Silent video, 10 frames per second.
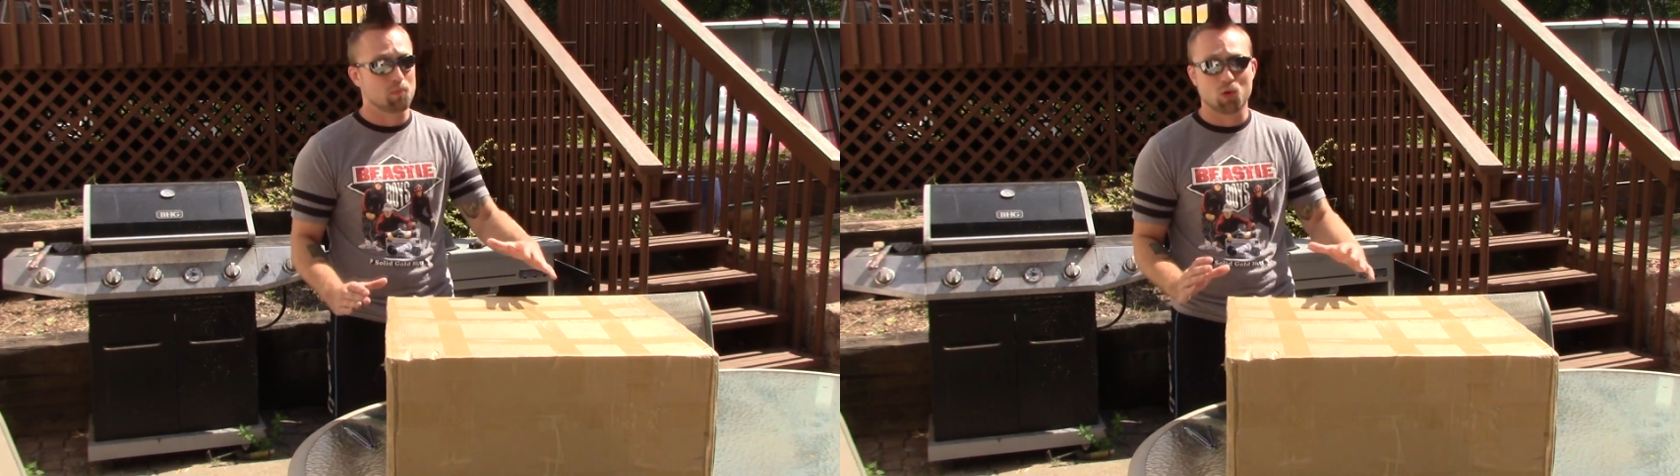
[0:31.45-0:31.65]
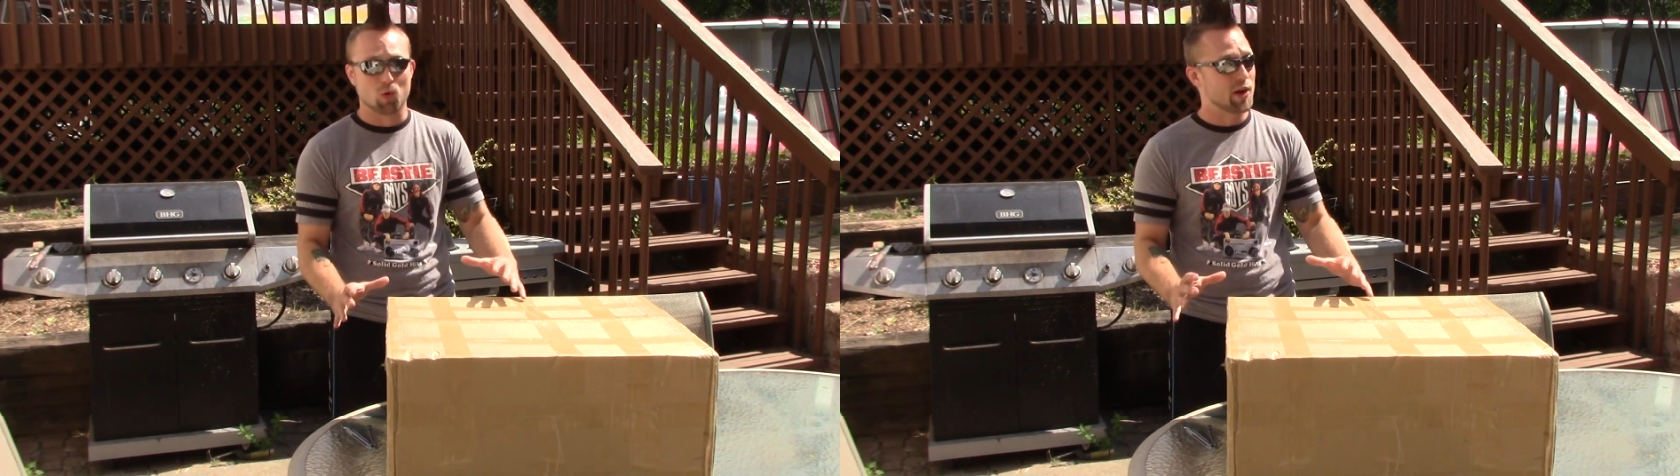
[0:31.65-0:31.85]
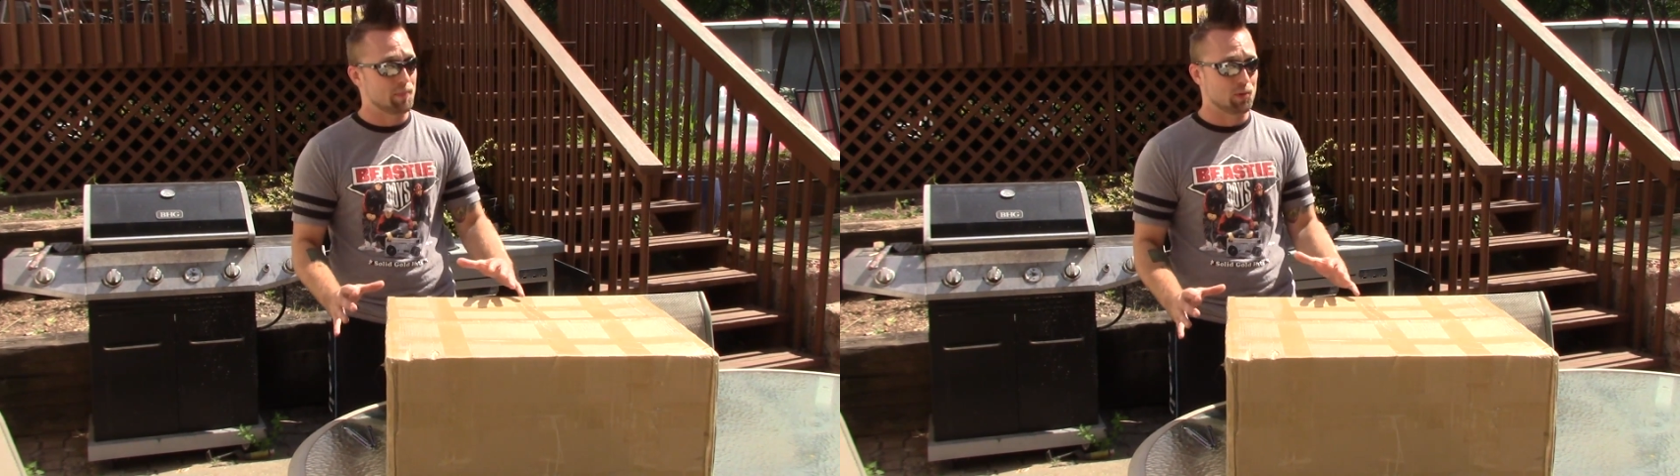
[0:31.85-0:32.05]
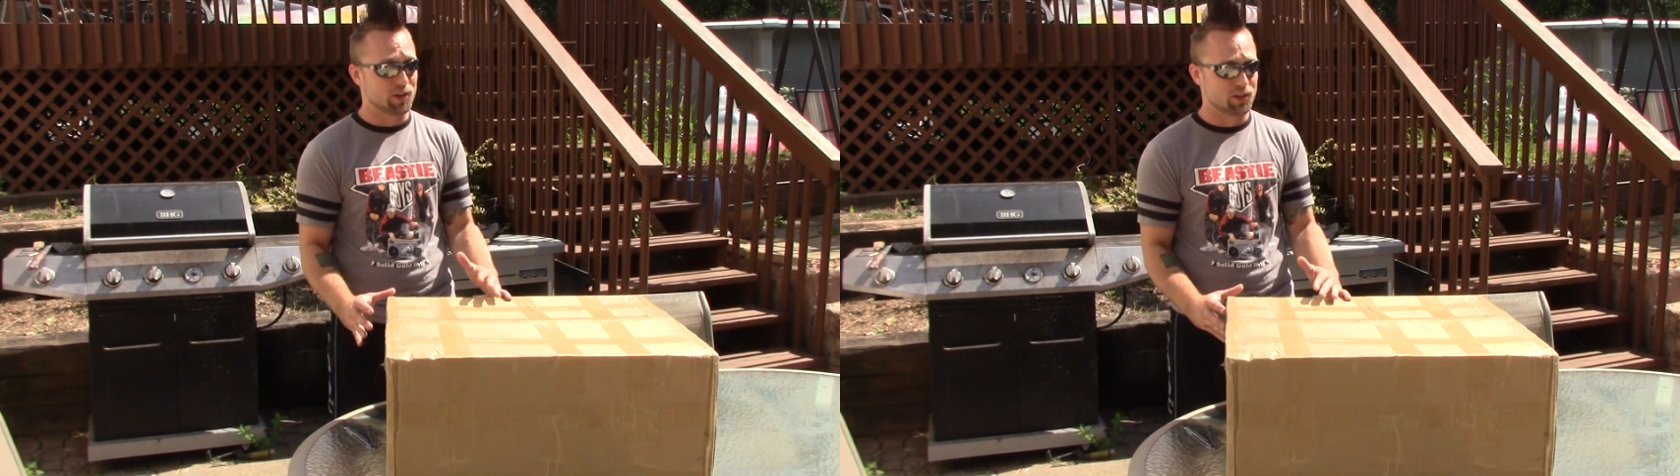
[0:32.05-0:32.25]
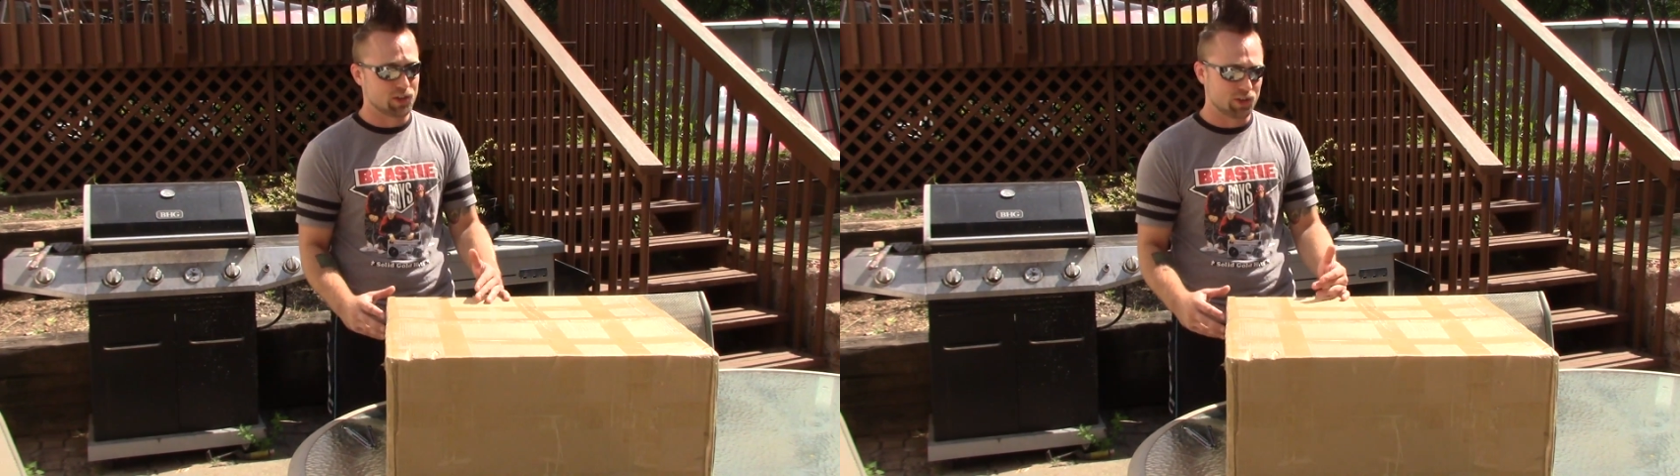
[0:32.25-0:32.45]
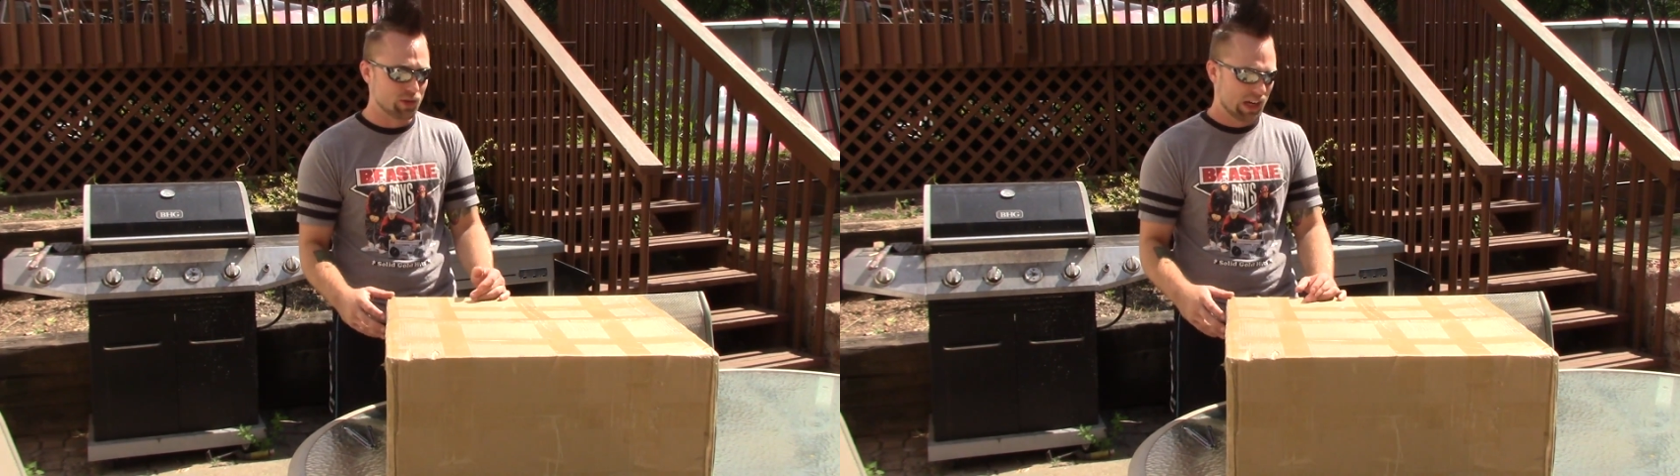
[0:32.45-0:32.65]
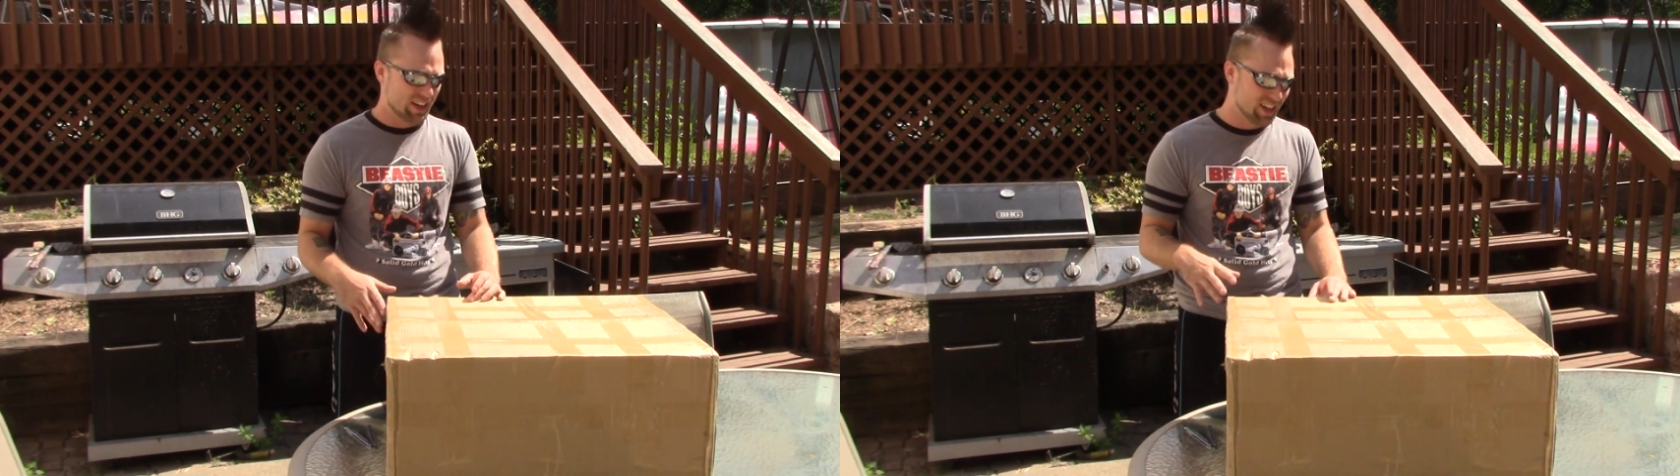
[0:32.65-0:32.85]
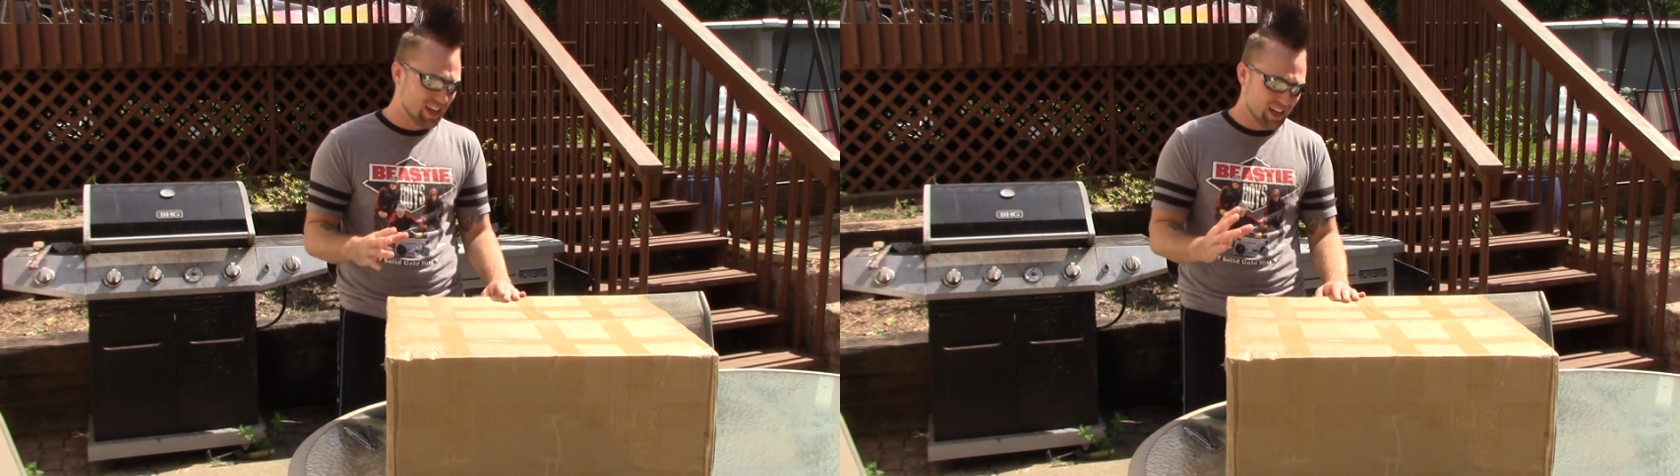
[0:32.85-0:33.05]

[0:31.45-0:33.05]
great printer to do it on.